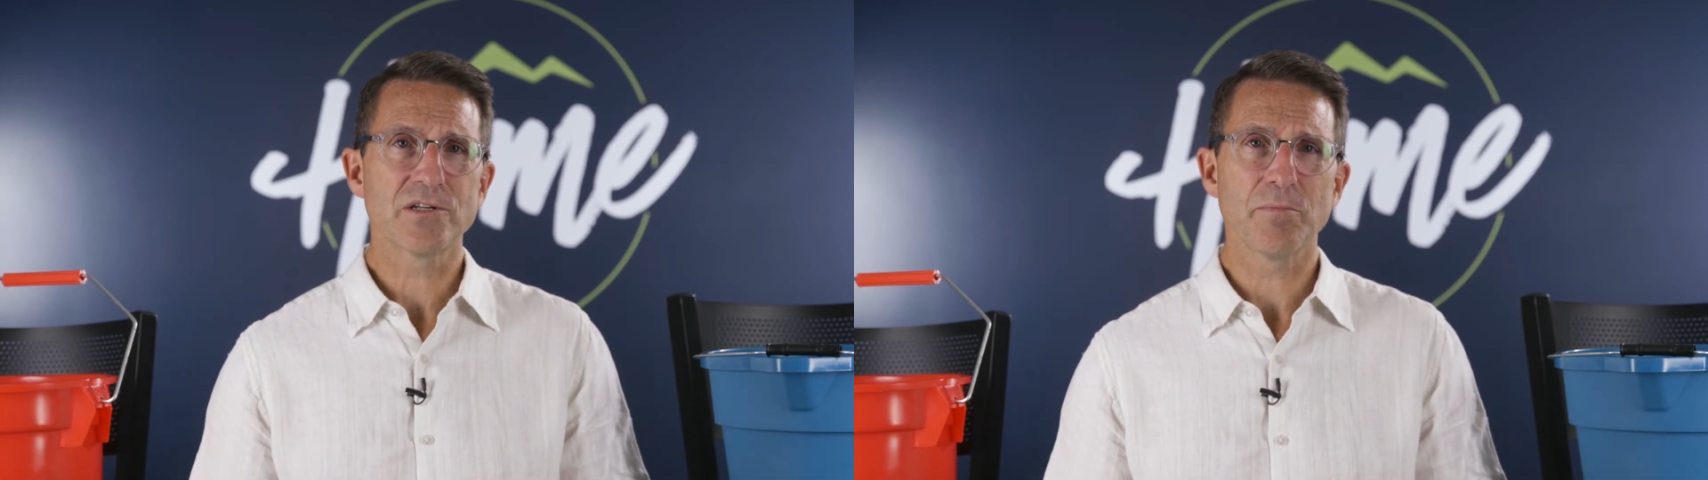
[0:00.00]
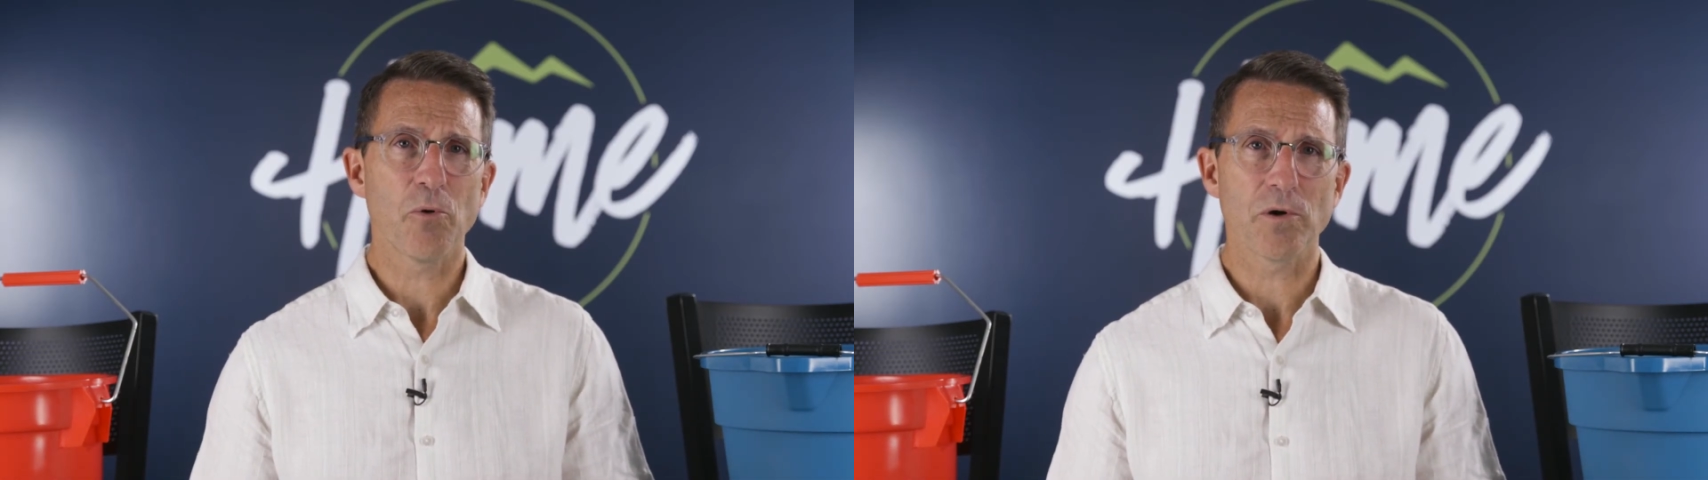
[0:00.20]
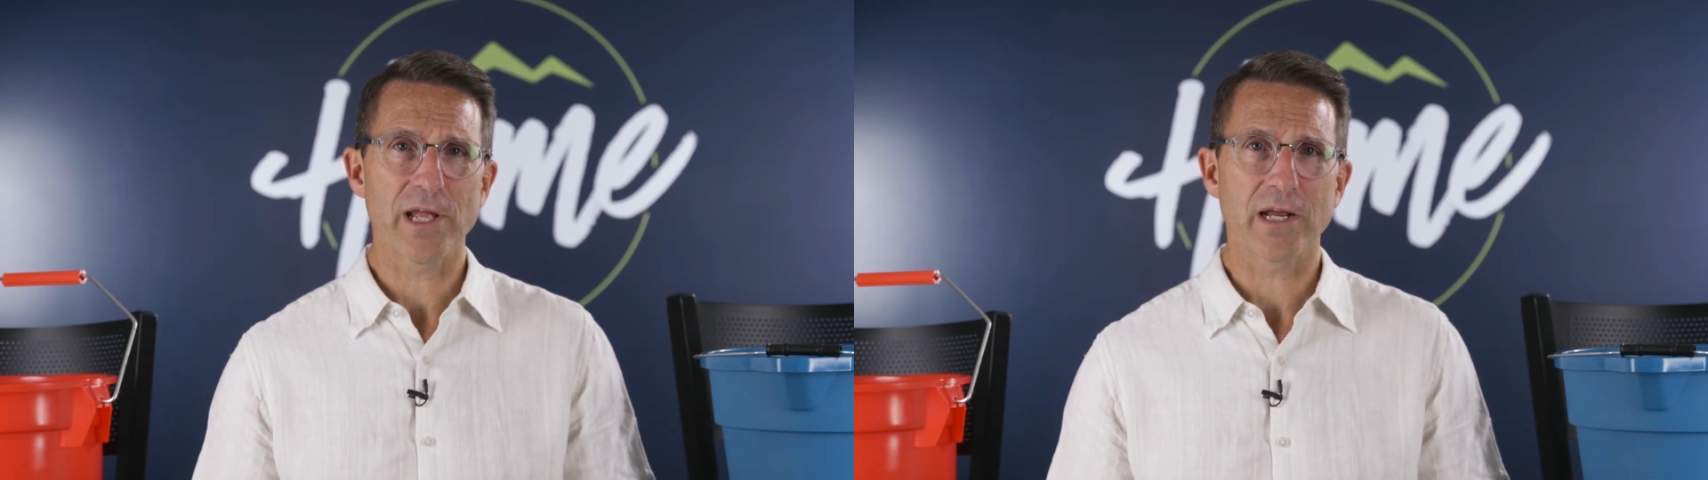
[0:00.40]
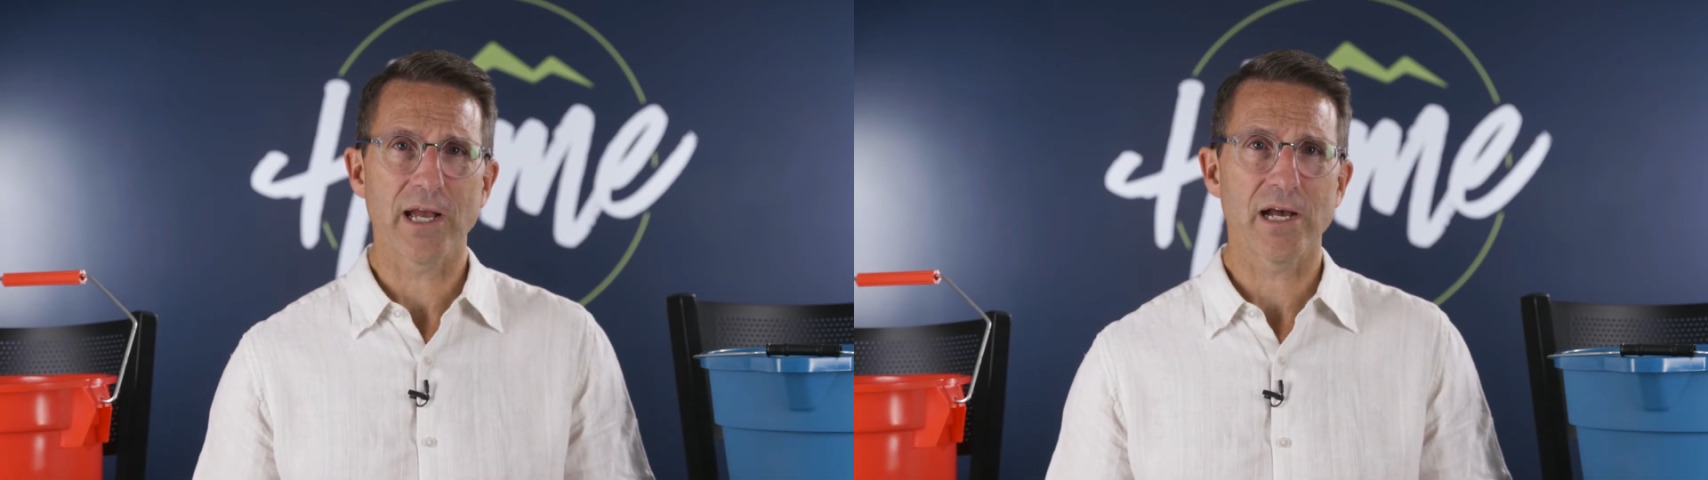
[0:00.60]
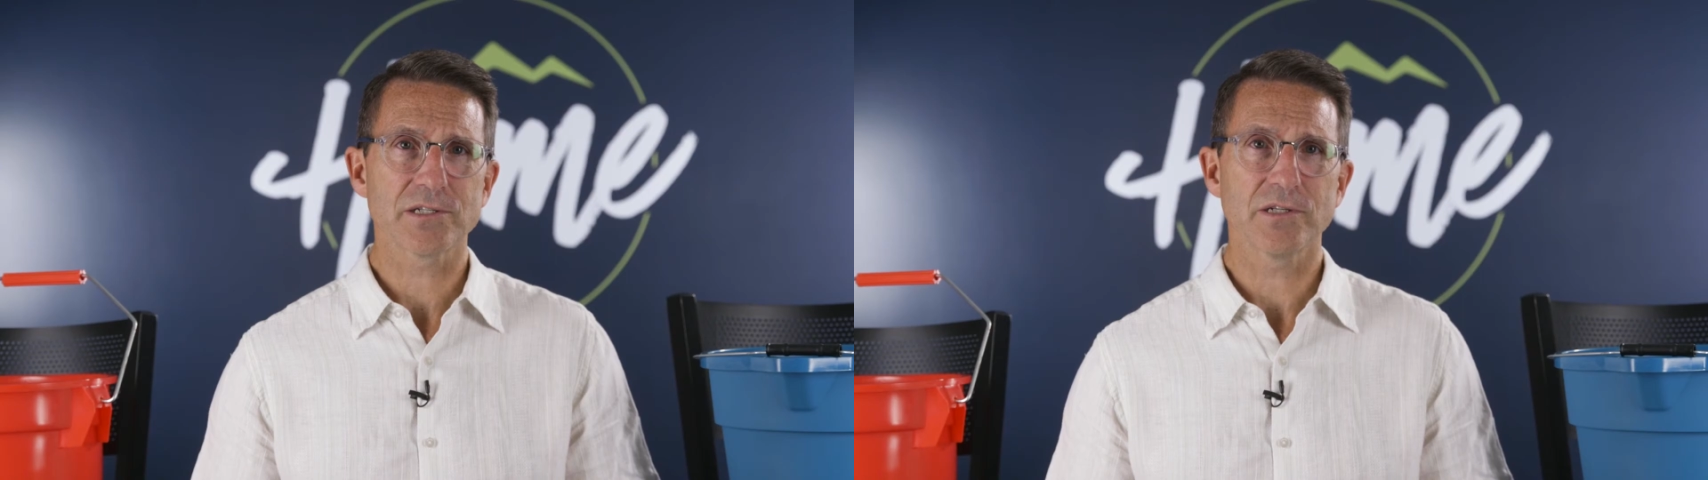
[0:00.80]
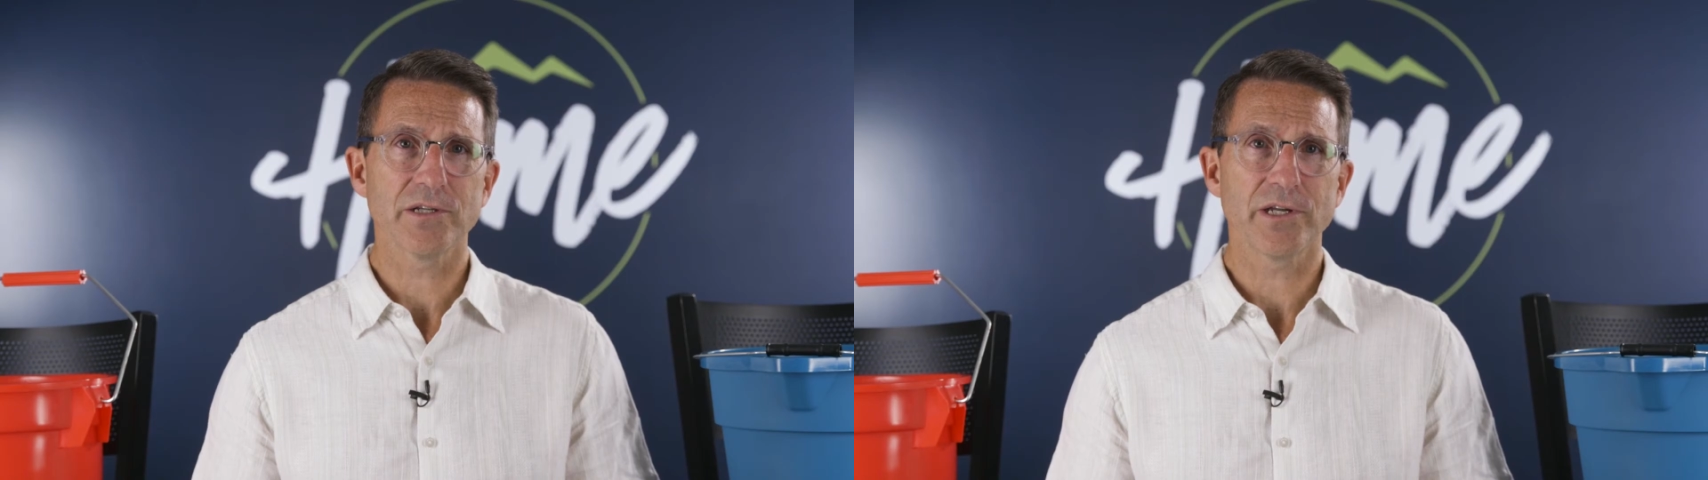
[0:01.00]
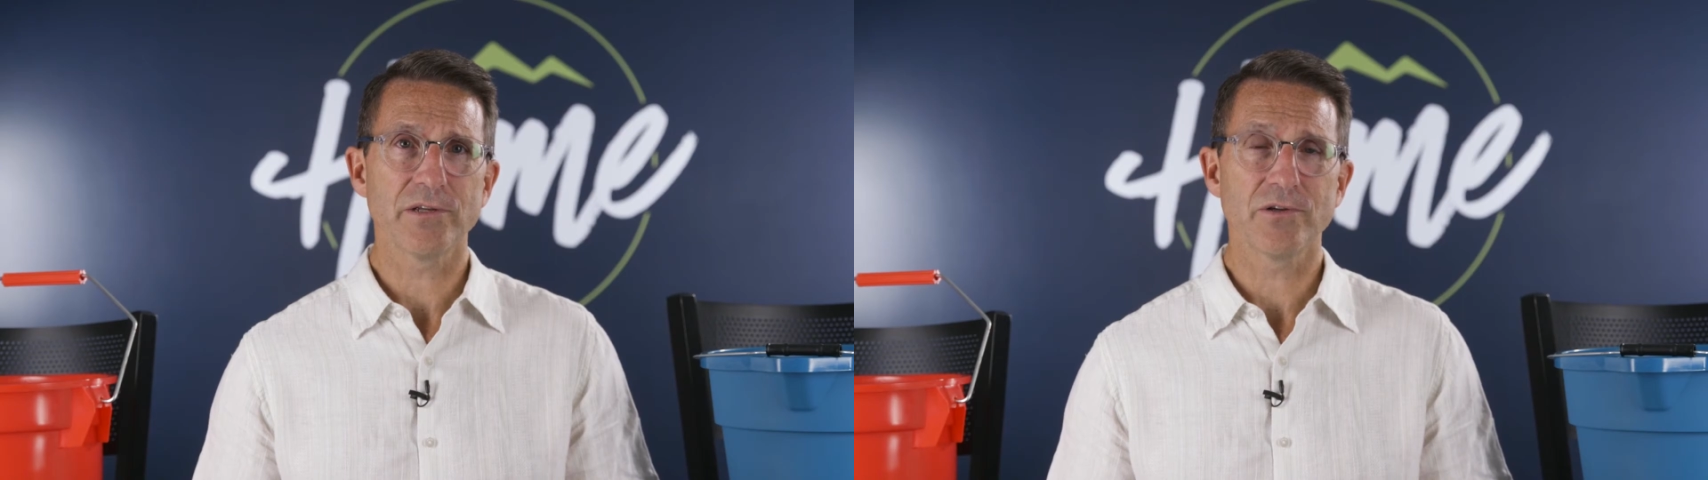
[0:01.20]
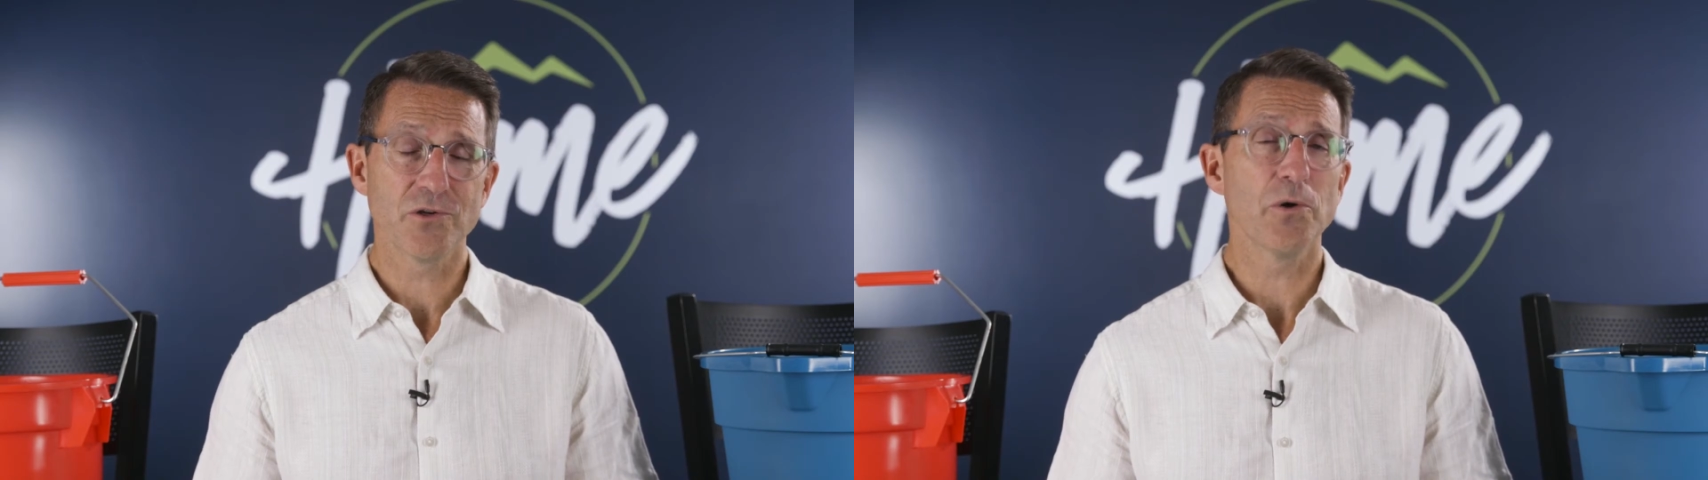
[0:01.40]
to pour that gasoline,
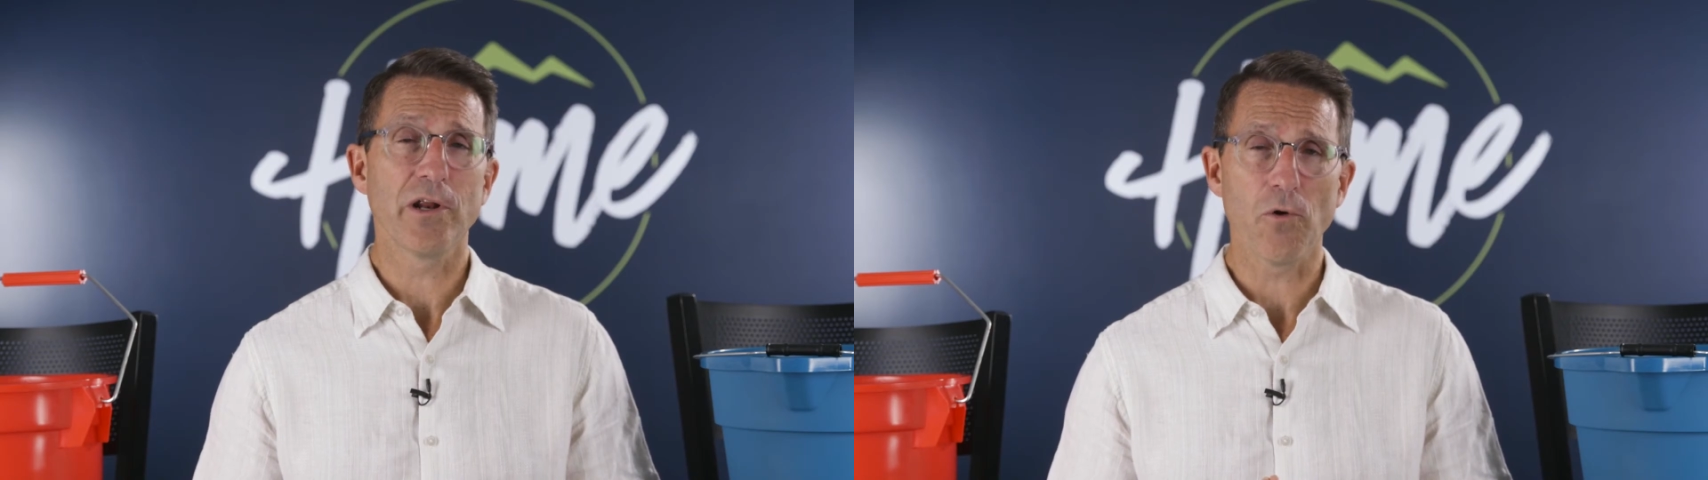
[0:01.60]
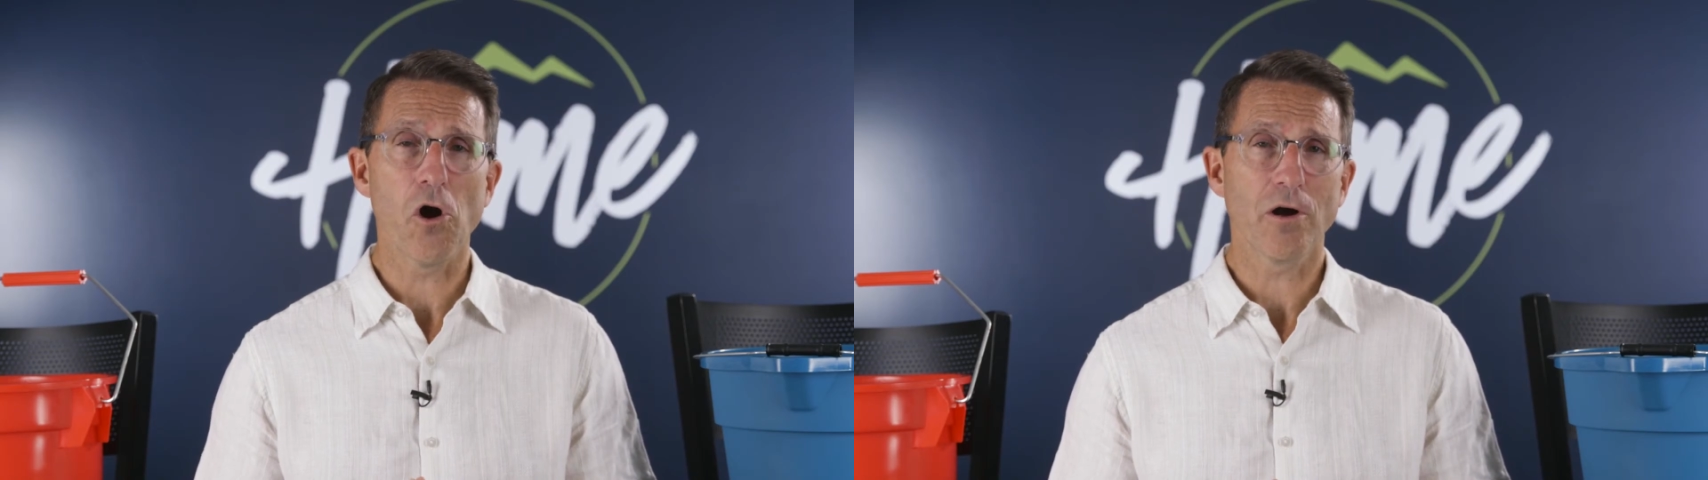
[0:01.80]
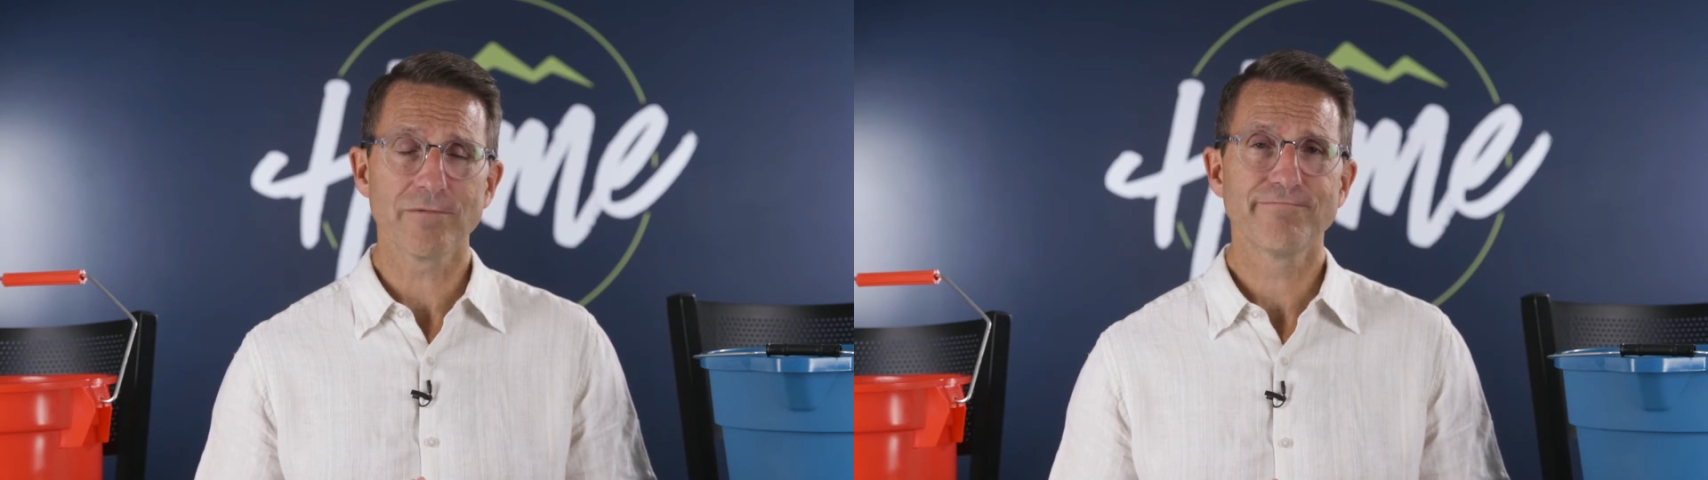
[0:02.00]
you're doing it wrong.